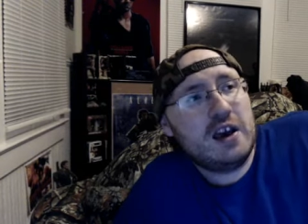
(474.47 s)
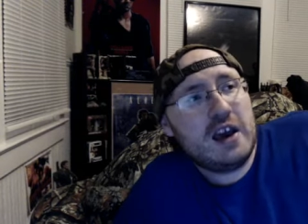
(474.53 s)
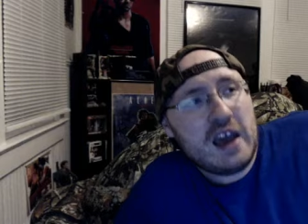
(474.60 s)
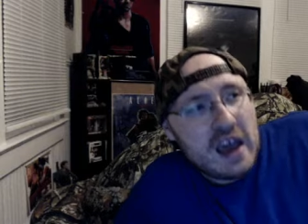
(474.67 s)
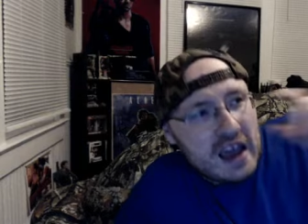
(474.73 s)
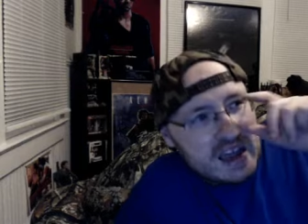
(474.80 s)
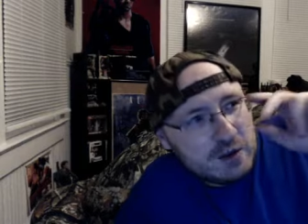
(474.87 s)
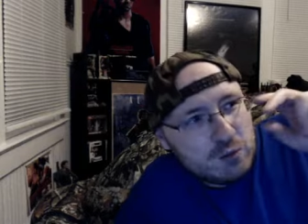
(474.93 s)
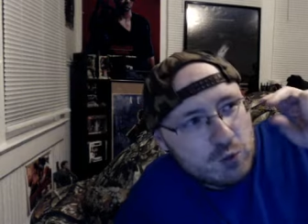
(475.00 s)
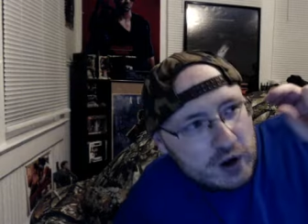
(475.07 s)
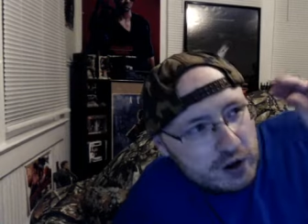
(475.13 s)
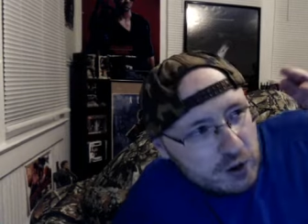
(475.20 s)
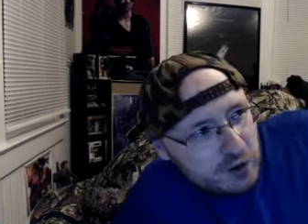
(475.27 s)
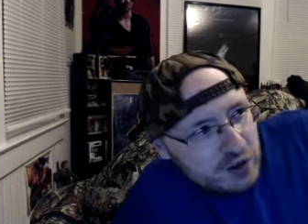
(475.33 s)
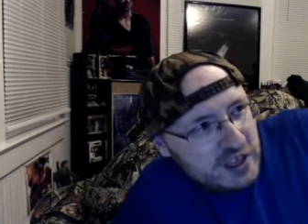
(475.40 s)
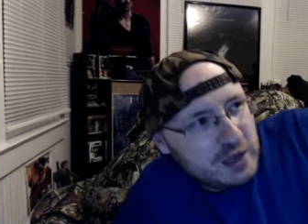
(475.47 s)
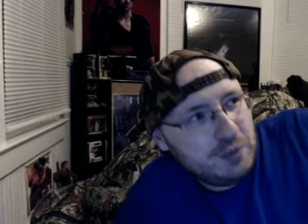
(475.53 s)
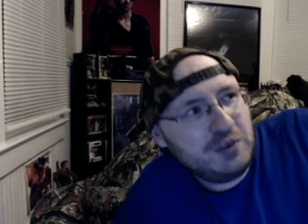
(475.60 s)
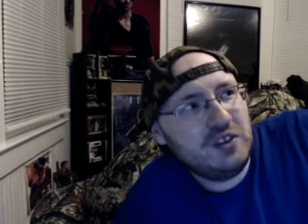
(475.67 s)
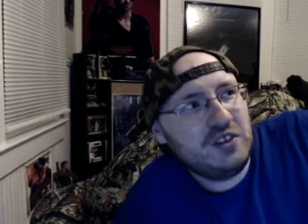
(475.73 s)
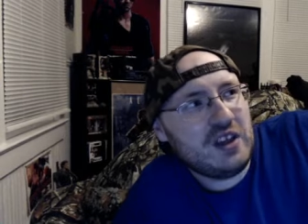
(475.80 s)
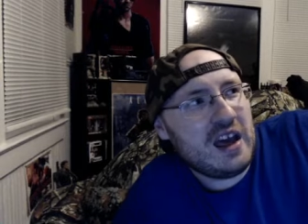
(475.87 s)
And Rutger keeps
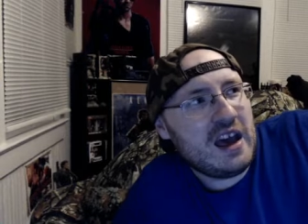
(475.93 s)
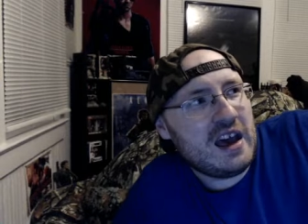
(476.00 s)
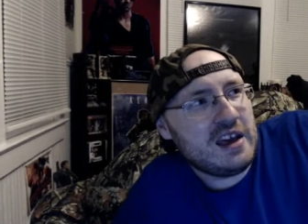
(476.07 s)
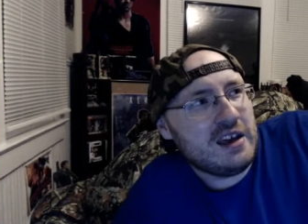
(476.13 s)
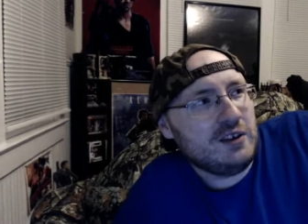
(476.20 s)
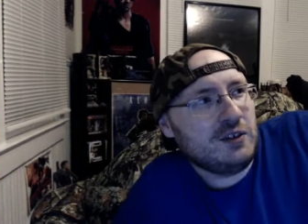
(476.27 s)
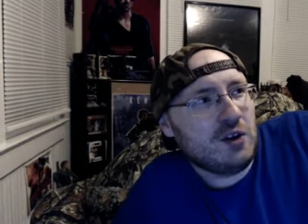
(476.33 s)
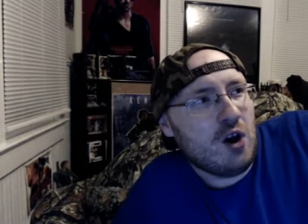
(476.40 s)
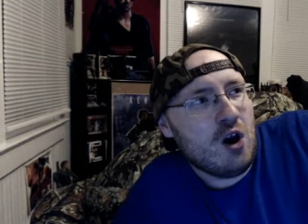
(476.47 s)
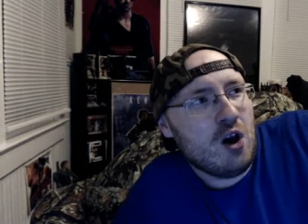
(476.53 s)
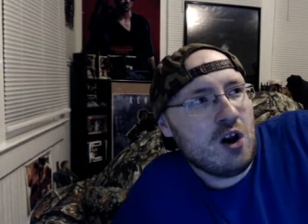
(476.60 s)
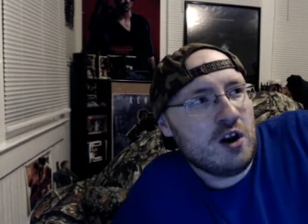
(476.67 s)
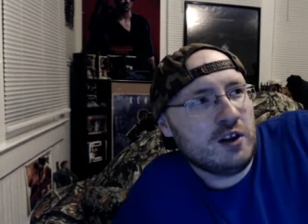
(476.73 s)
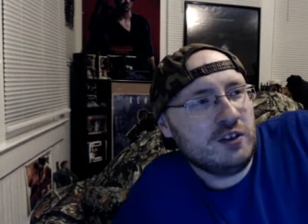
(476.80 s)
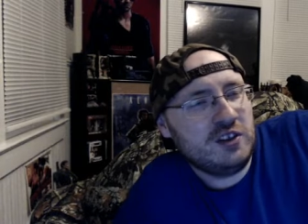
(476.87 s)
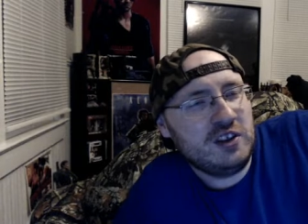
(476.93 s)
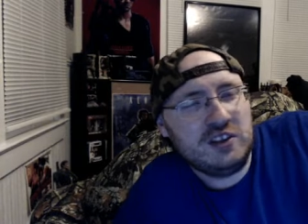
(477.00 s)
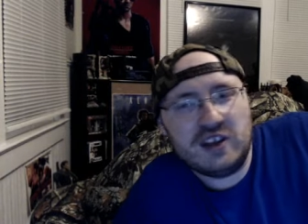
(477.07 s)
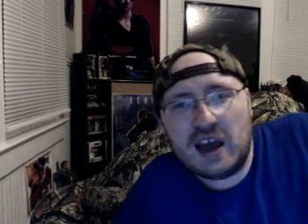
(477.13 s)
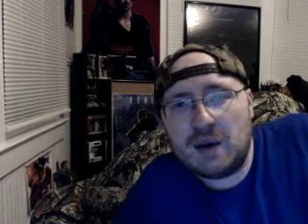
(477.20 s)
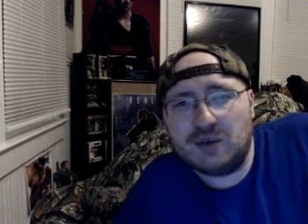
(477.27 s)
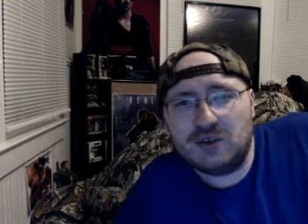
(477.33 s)
his eyes on C.
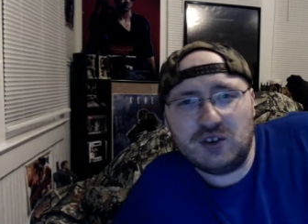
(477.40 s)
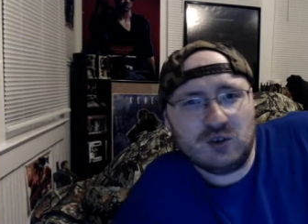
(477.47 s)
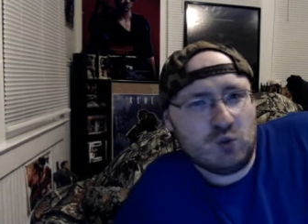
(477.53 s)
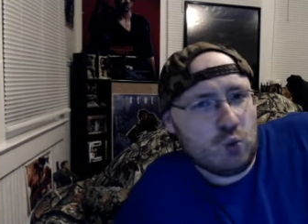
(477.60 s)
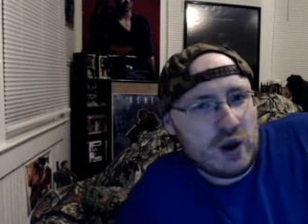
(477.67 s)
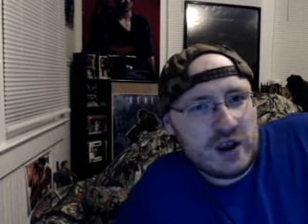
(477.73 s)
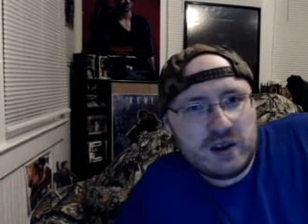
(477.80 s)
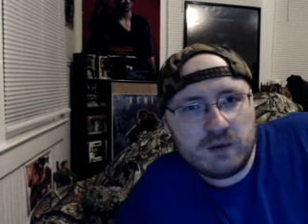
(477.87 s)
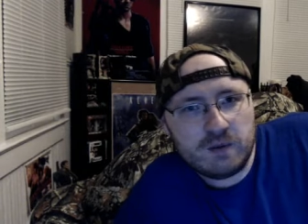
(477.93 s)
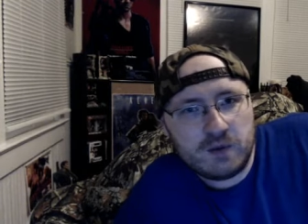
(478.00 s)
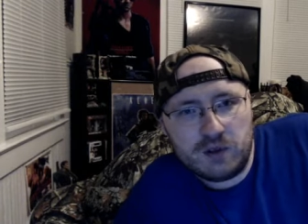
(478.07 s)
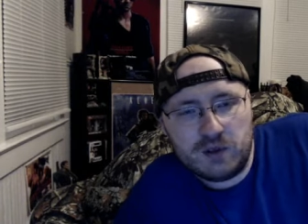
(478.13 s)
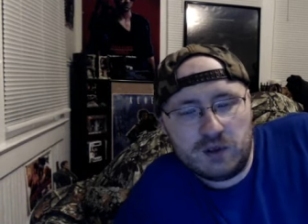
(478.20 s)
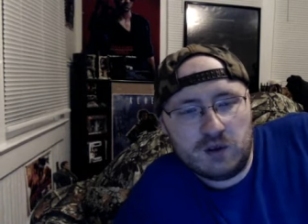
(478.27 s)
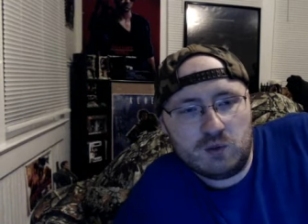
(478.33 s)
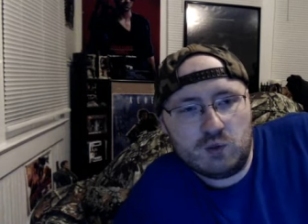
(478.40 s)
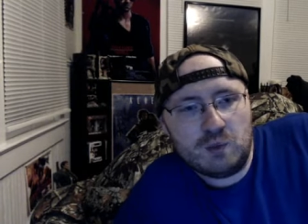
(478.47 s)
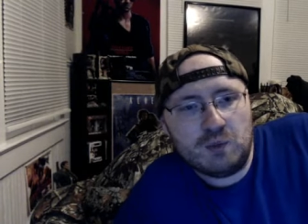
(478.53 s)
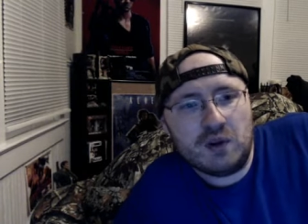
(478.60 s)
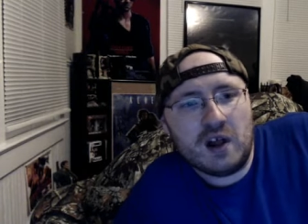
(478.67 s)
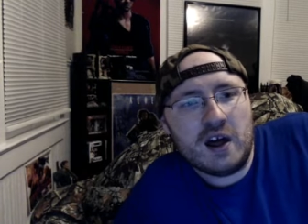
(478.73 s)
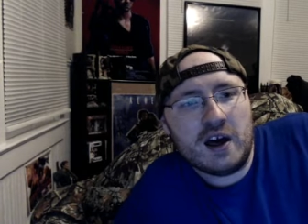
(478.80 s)
Thomas, just waiting for the
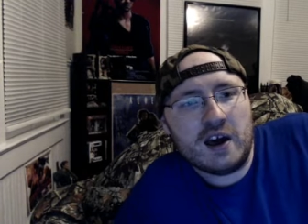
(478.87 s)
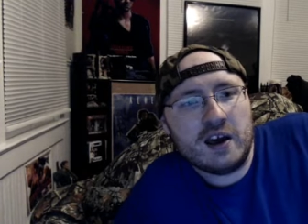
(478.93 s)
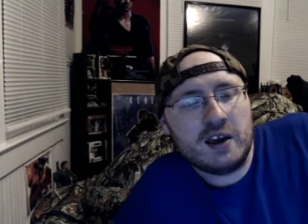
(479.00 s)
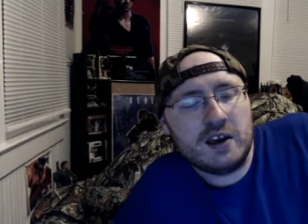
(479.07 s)
reply.